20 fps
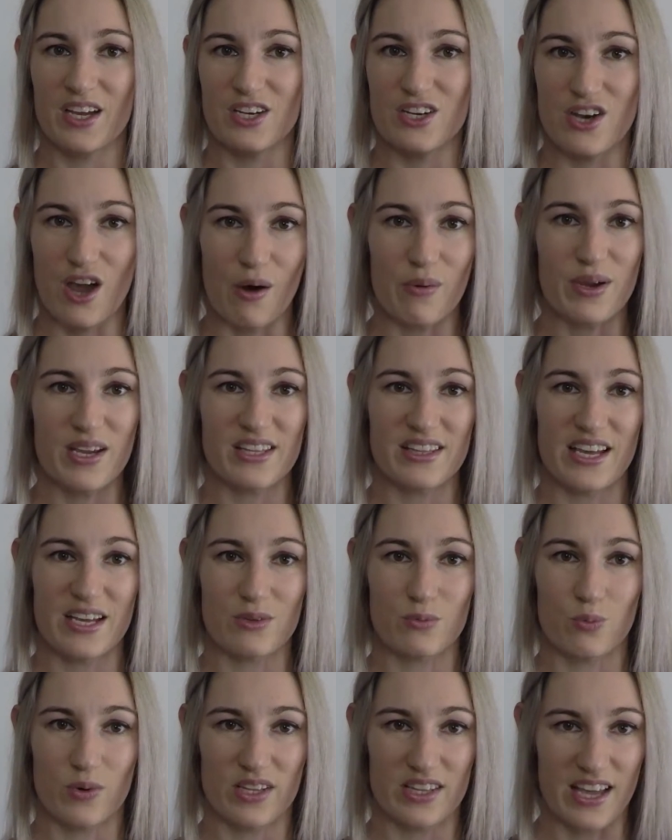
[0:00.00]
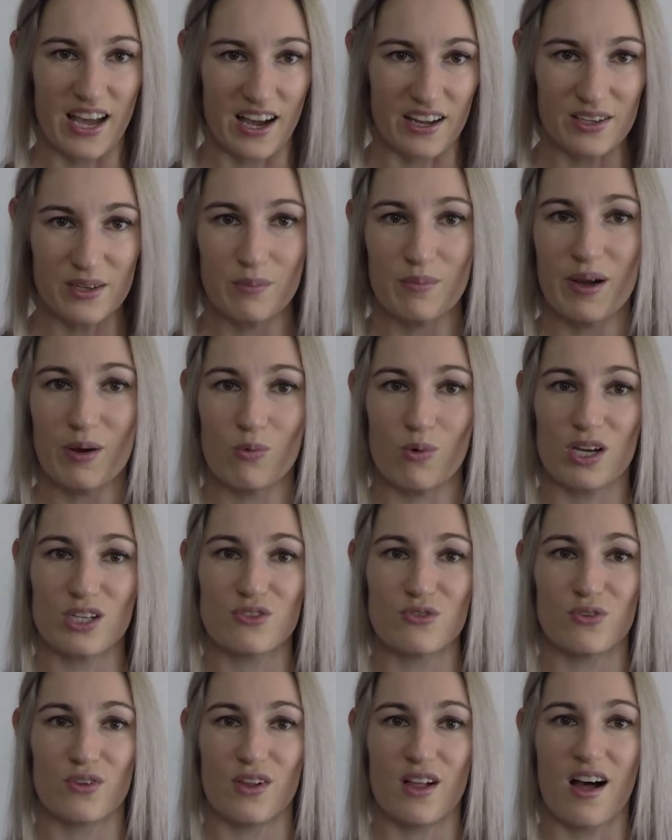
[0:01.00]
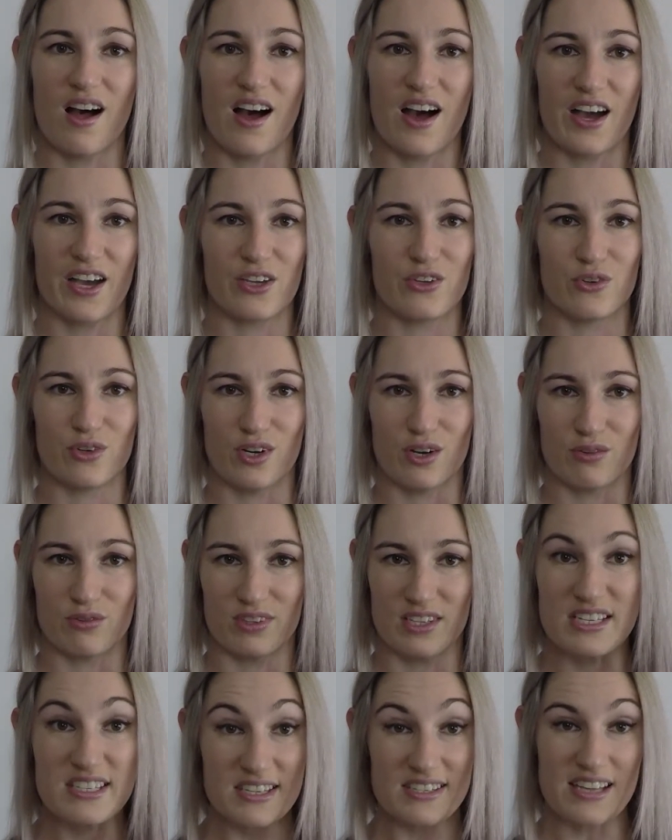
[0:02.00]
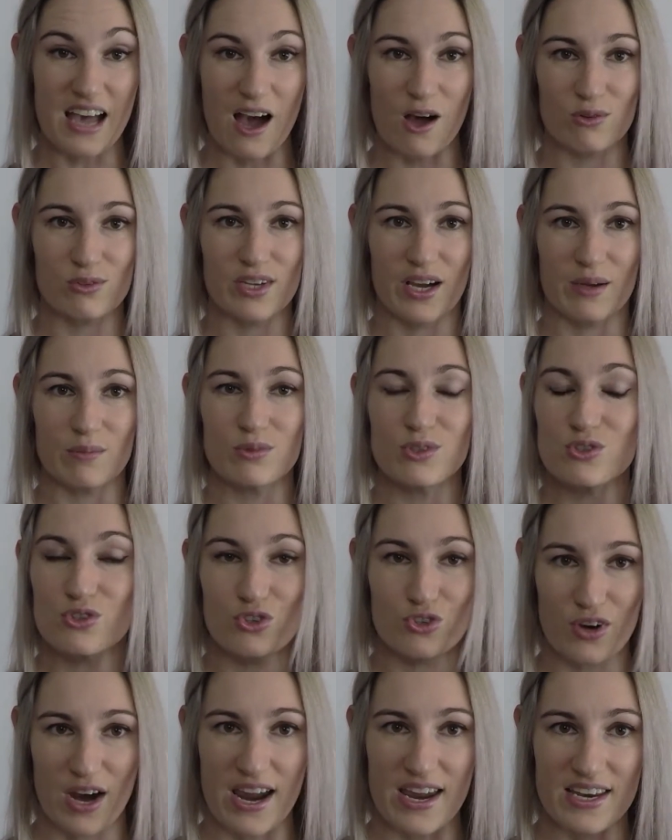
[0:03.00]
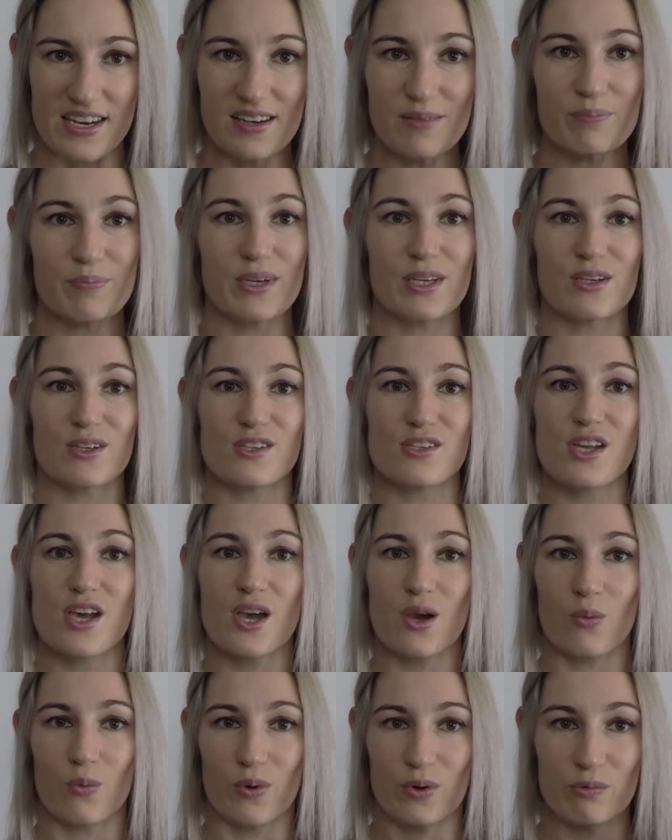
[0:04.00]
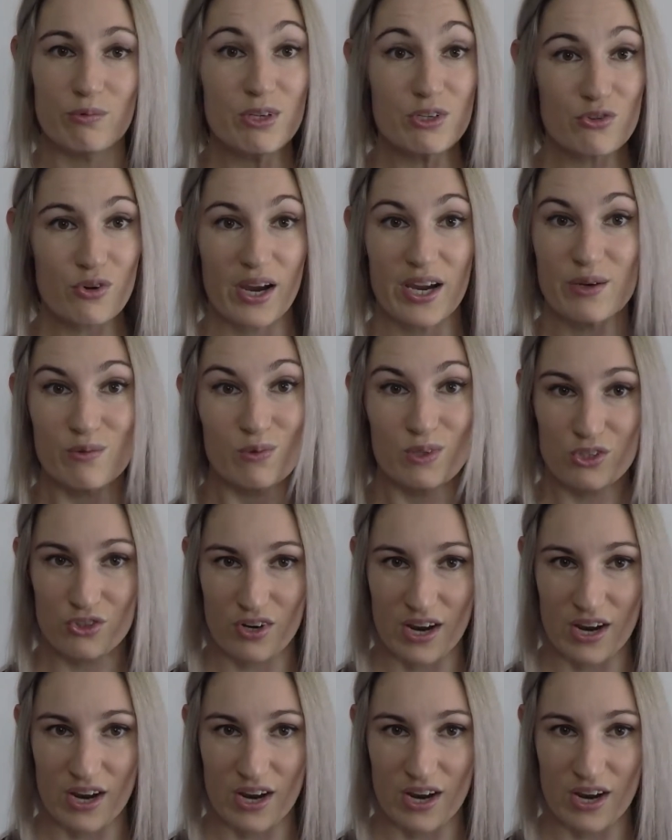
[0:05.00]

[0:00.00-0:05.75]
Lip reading: knowing that when they're under my watchful eye, you know, this is our time to train, because when we train,